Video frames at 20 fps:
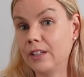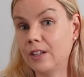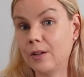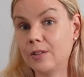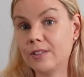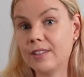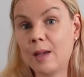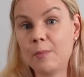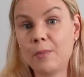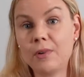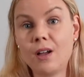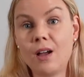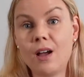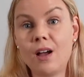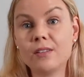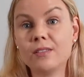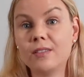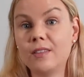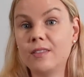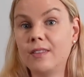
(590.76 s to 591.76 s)

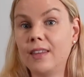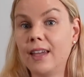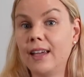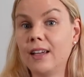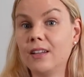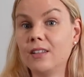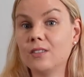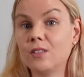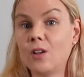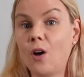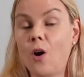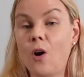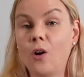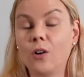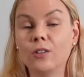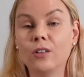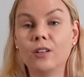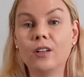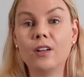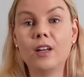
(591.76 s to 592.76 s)
seminars and things
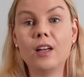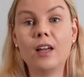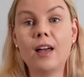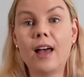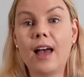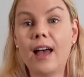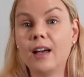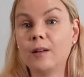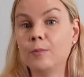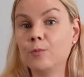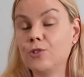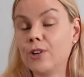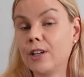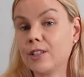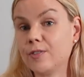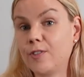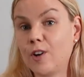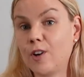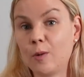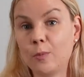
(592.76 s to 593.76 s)
on
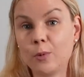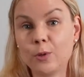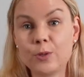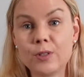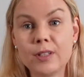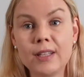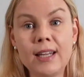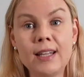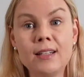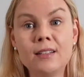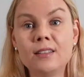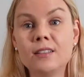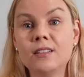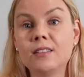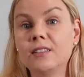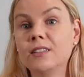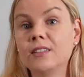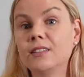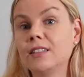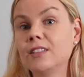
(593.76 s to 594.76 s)
transferable
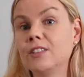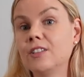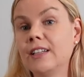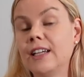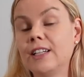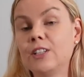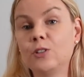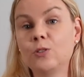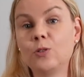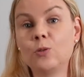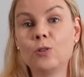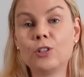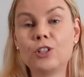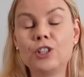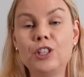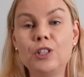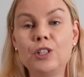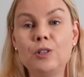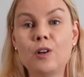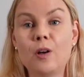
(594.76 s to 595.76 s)
skills? Do they talk
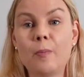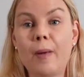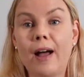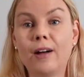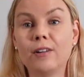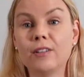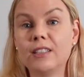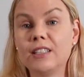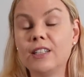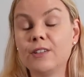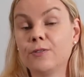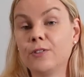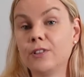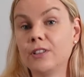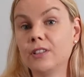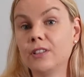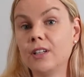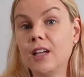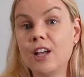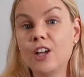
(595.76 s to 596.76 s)
to you about
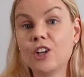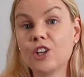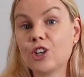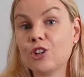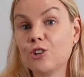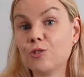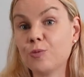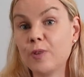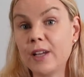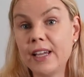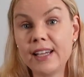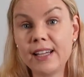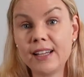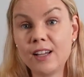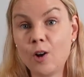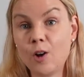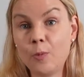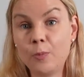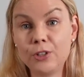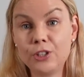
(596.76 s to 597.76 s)
different
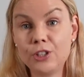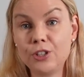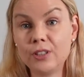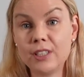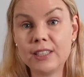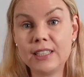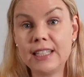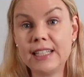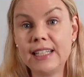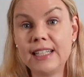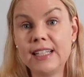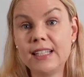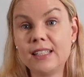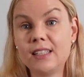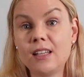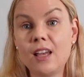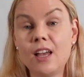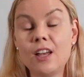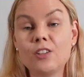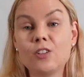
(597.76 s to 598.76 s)
career
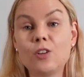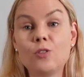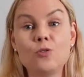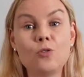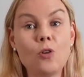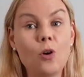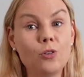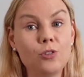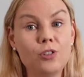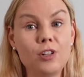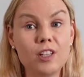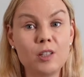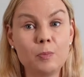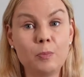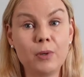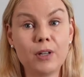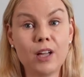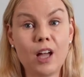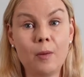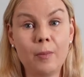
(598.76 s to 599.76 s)
opportunities? So not
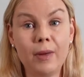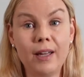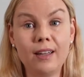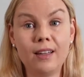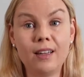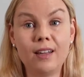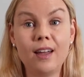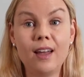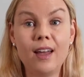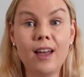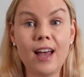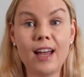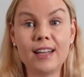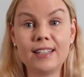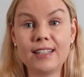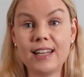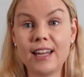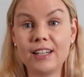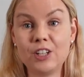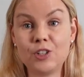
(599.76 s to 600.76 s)
just becoming a
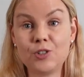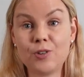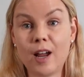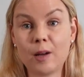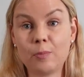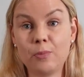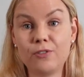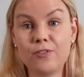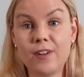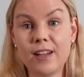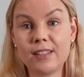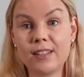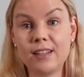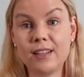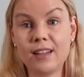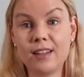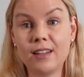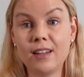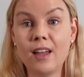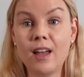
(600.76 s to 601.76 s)
tenure track
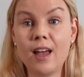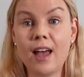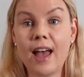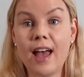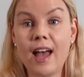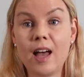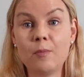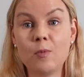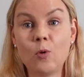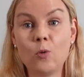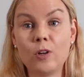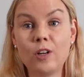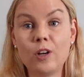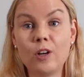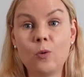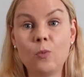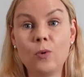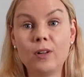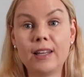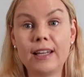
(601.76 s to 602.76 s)
professor,
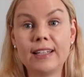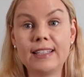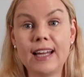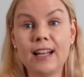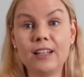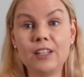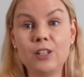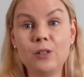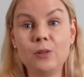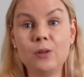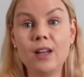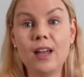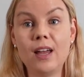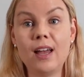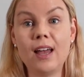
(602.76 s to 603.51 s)
will they tell you